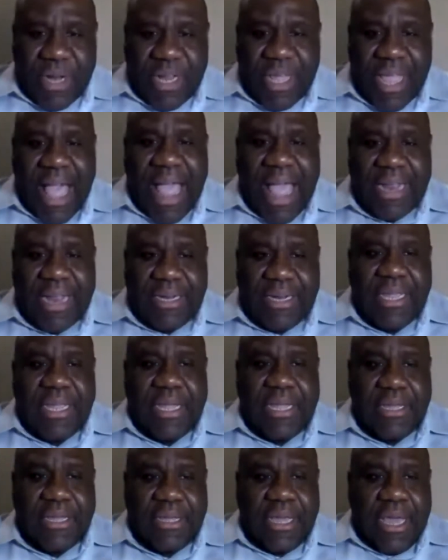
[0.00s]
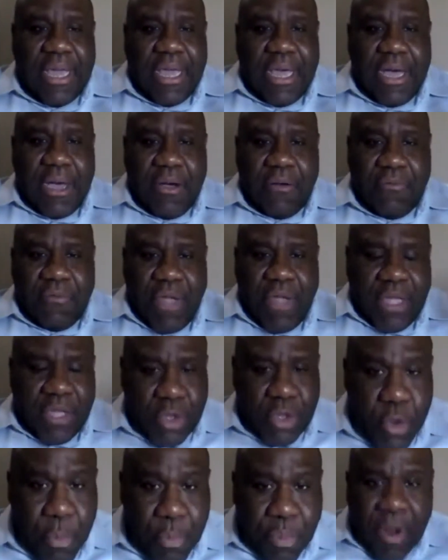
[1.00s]
on the idea of,
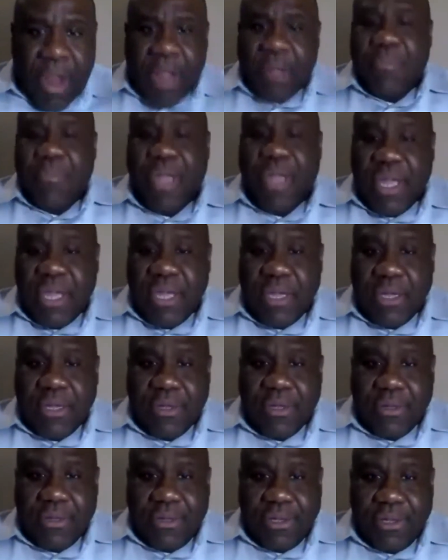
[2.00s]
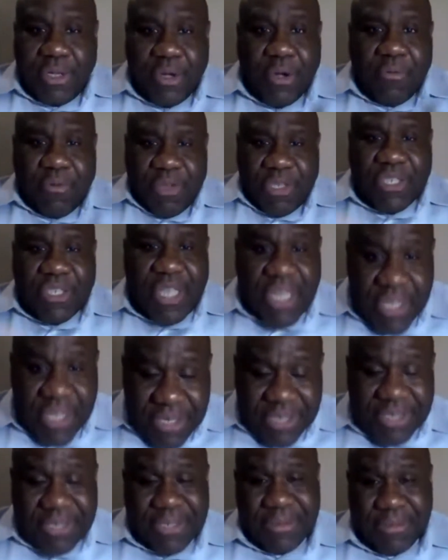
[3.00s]
you bring me your
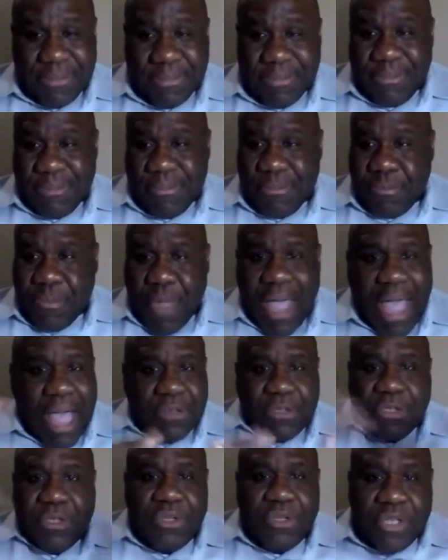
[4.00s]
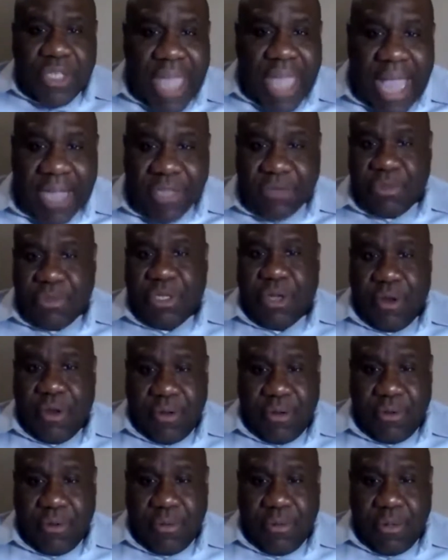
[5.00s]
receipts, I'll do your tax
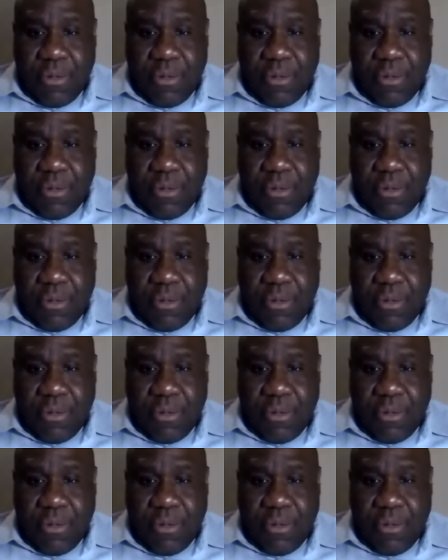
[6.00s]
return.